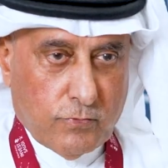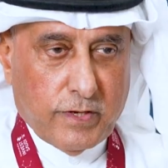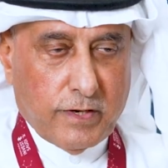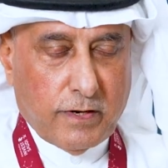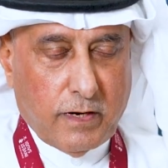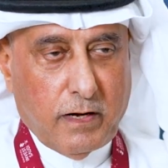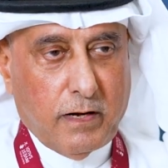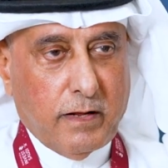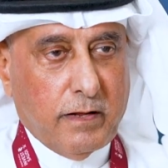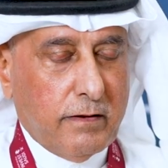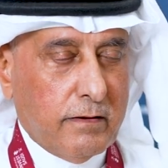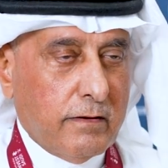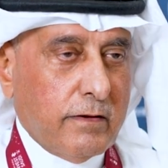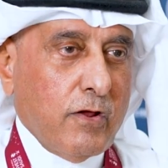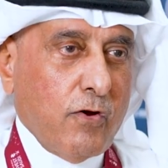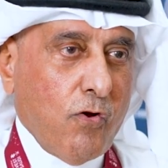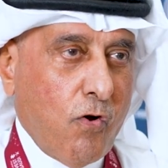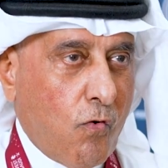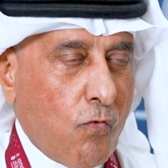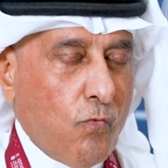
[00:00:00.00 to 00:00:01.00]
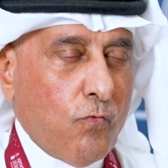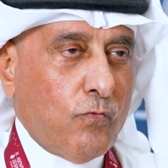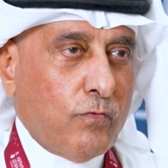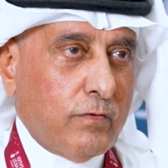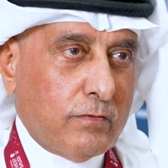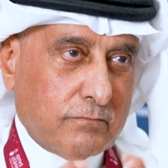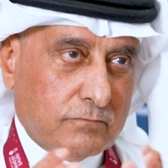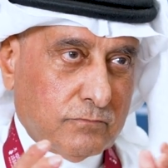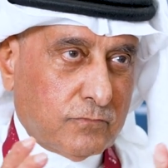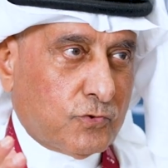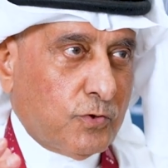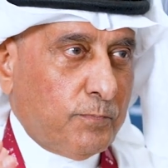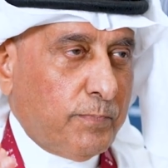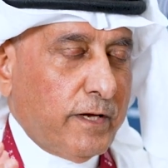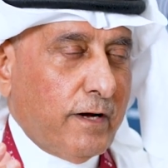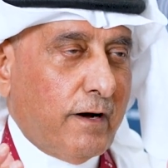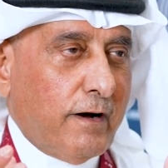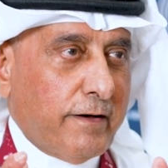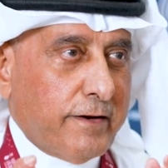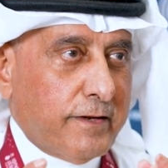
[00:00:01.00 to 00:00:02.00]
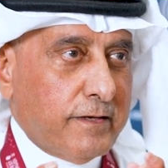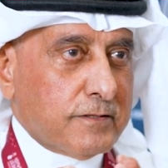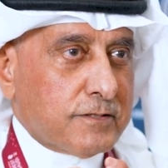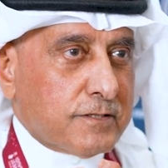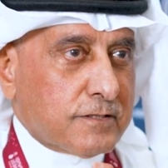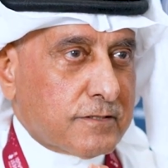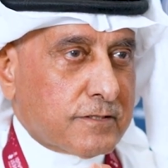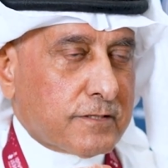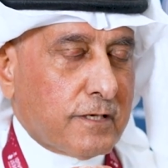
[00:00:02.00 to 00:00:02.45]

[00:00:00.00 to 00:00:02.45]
really, you know, to be honest,